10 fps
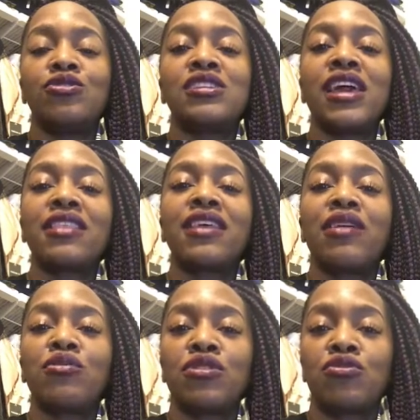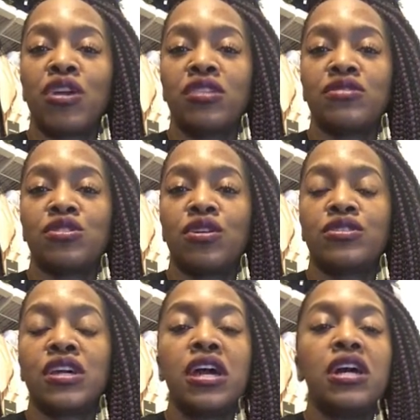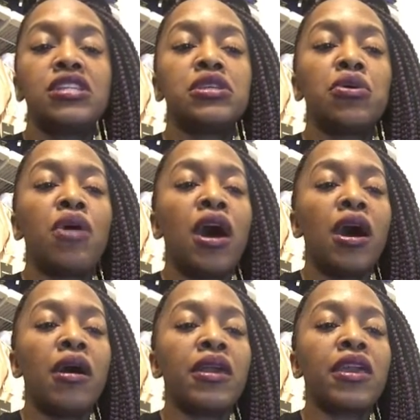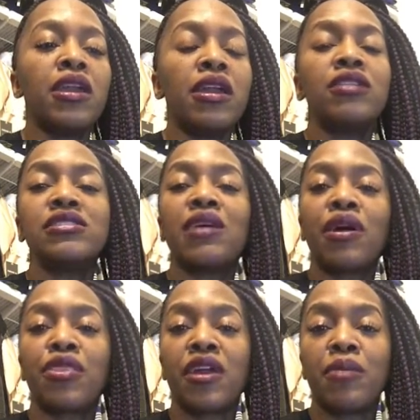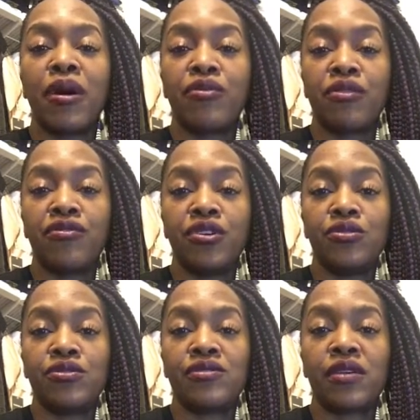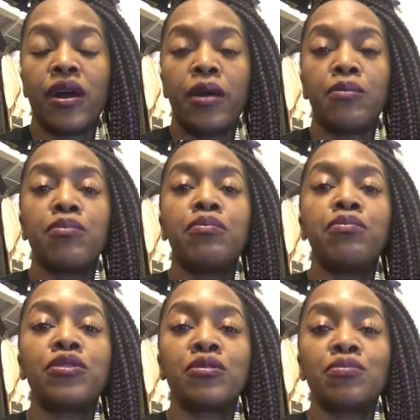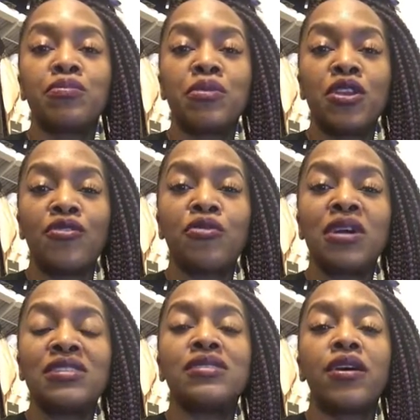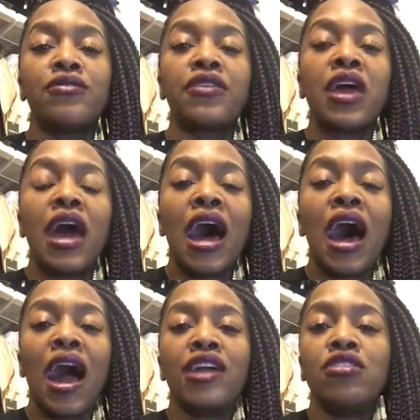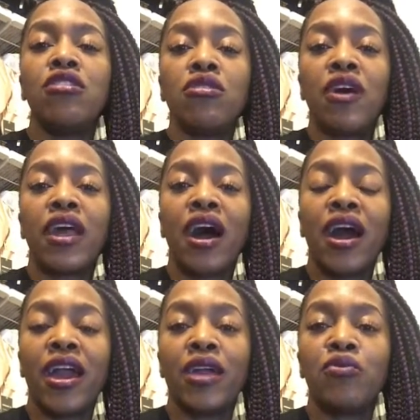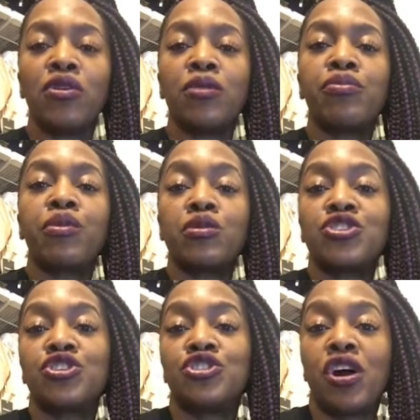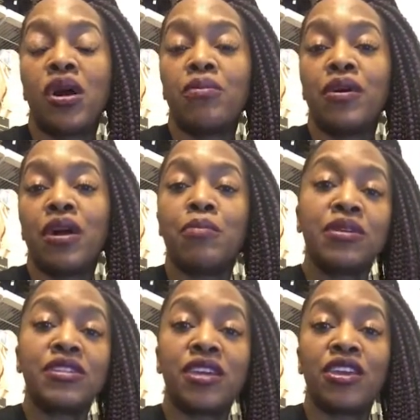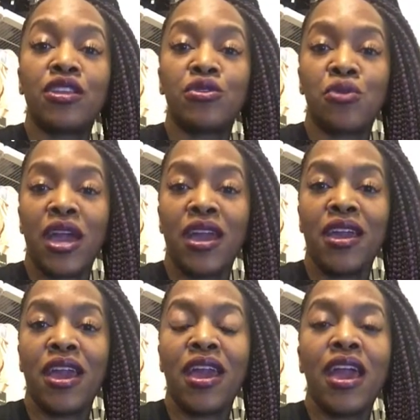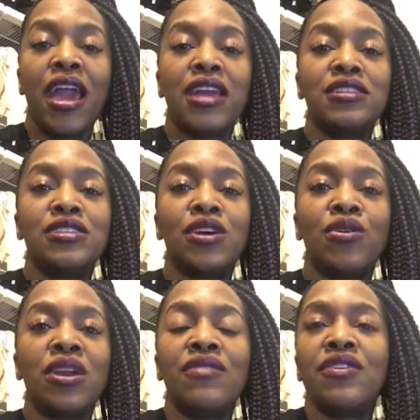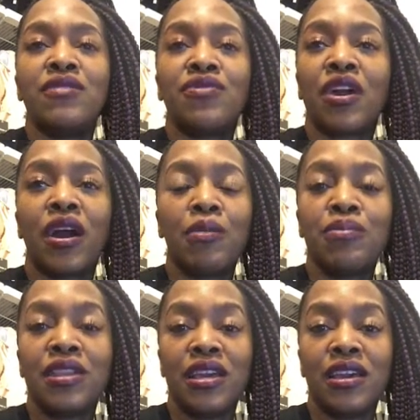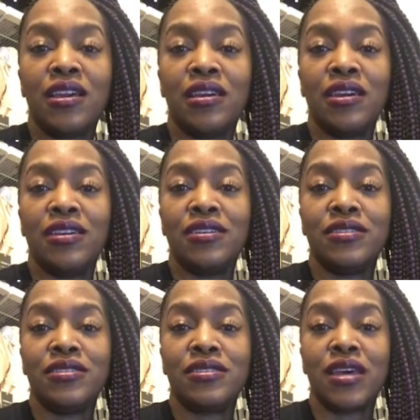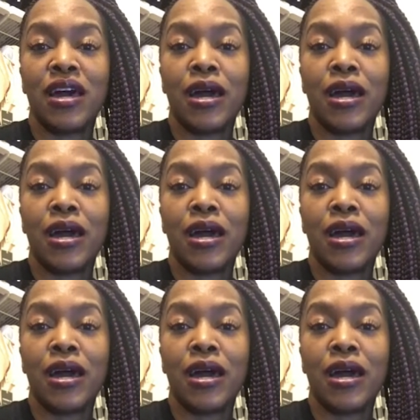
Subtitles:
take that with a grain of salt. So here's how I think about reviews. Per, for myself, I know that I will approach a job a particular way, and so even if the company is